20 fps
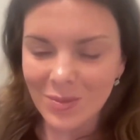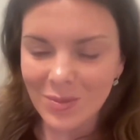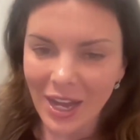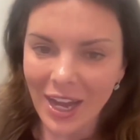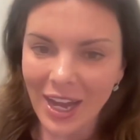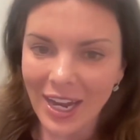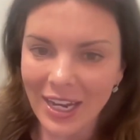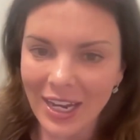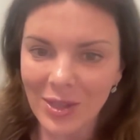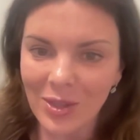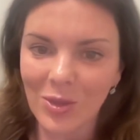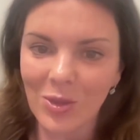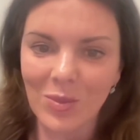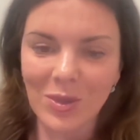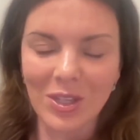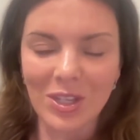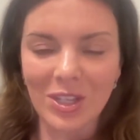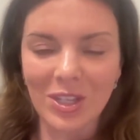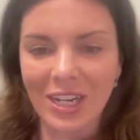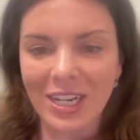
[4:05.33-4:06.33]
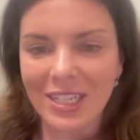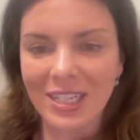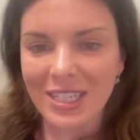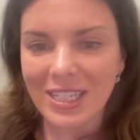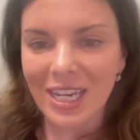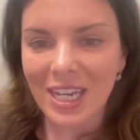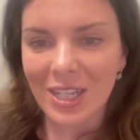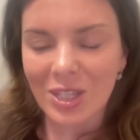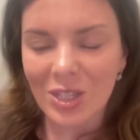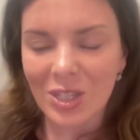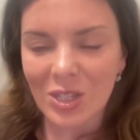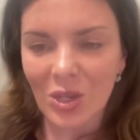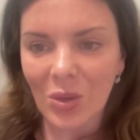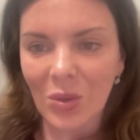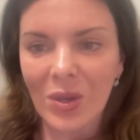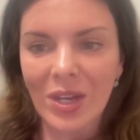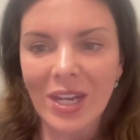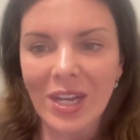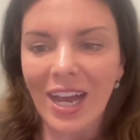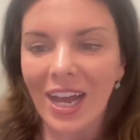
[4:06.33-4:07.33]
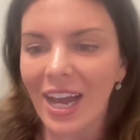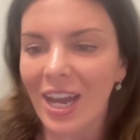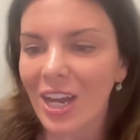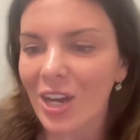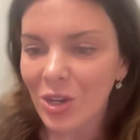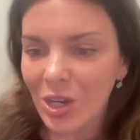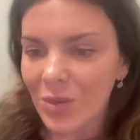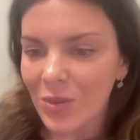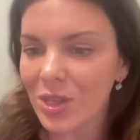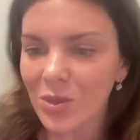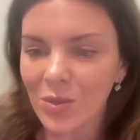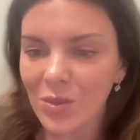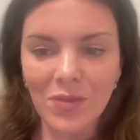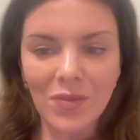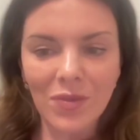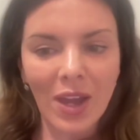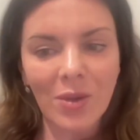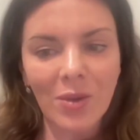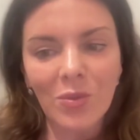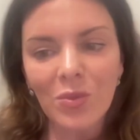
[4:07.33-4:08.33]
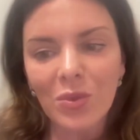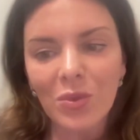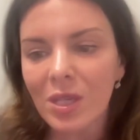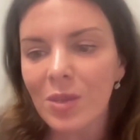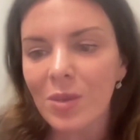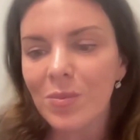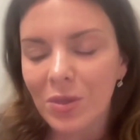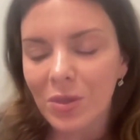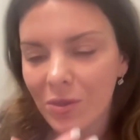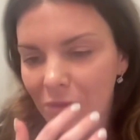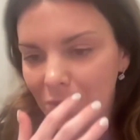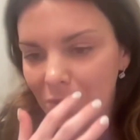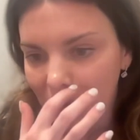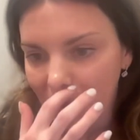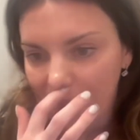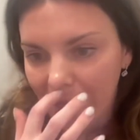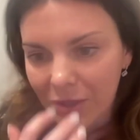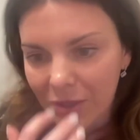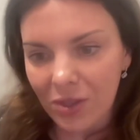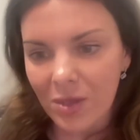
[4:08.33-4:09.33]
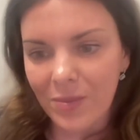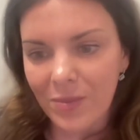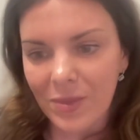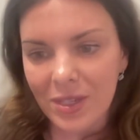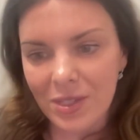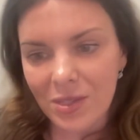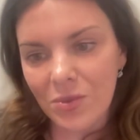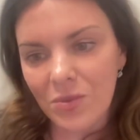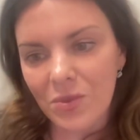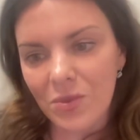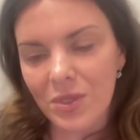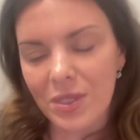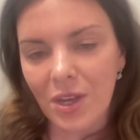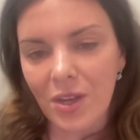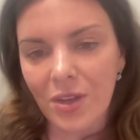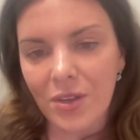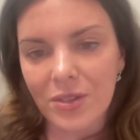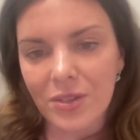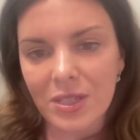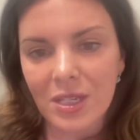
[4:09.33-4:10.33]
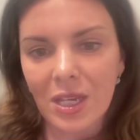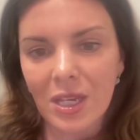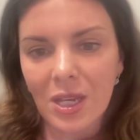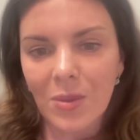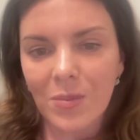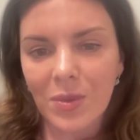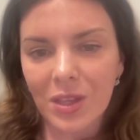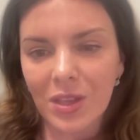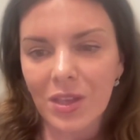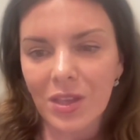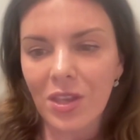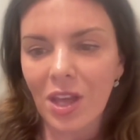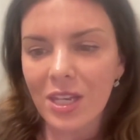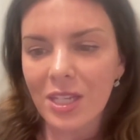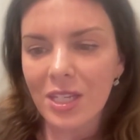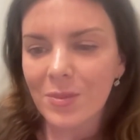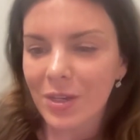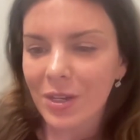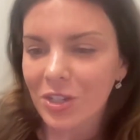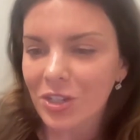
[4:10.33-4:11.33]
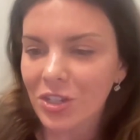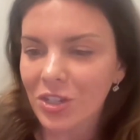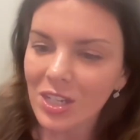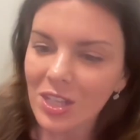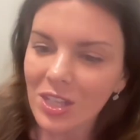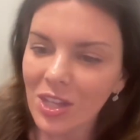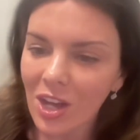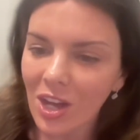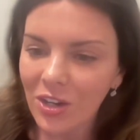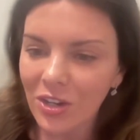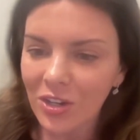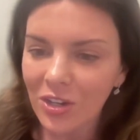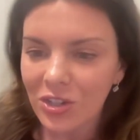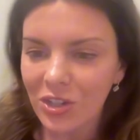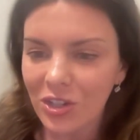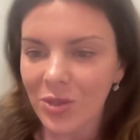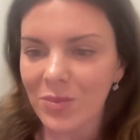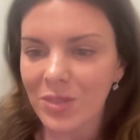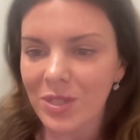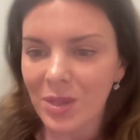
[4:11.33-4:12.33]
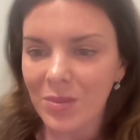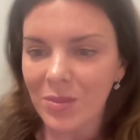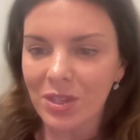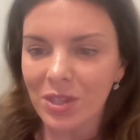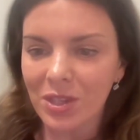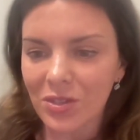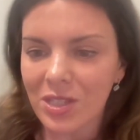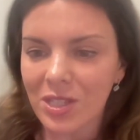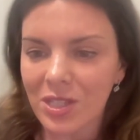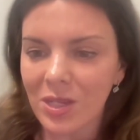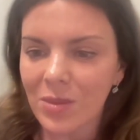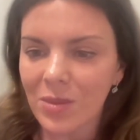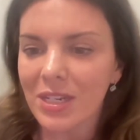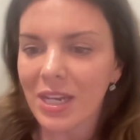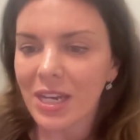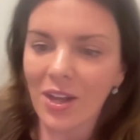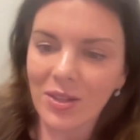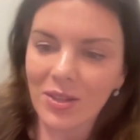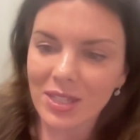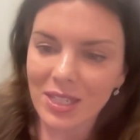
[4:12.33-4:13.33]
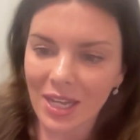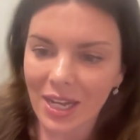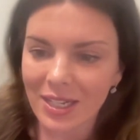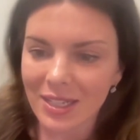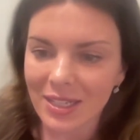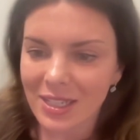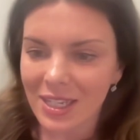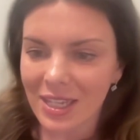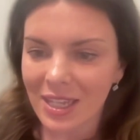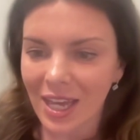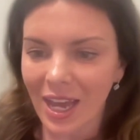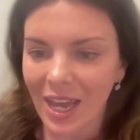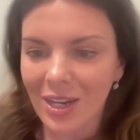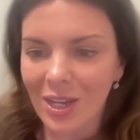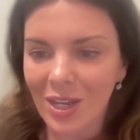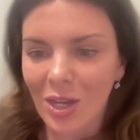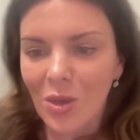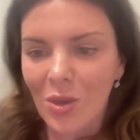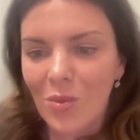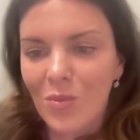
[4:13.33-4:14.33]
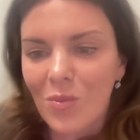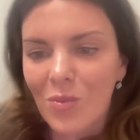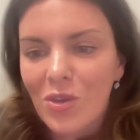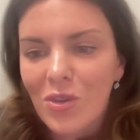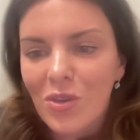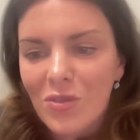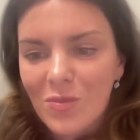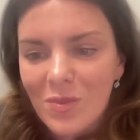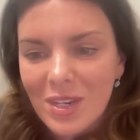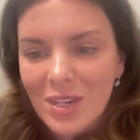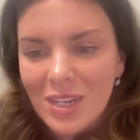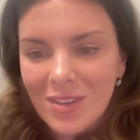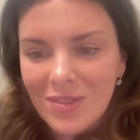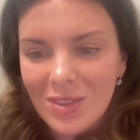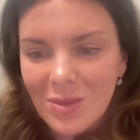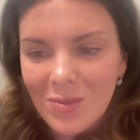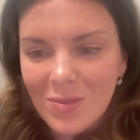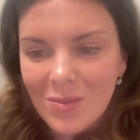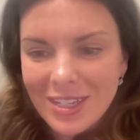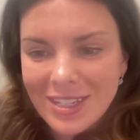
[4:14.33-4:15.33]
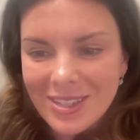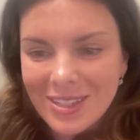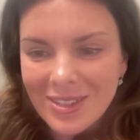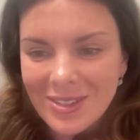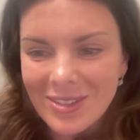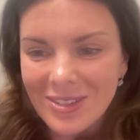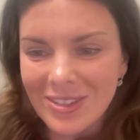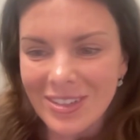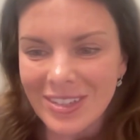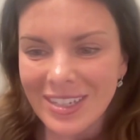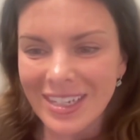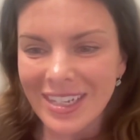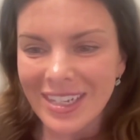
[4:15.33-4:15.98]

behind a little bit in the United States. So I agree with you. We've had really beautiful under the muscle results, but especially longer term, there's some downsides to that. Movement of the muscle,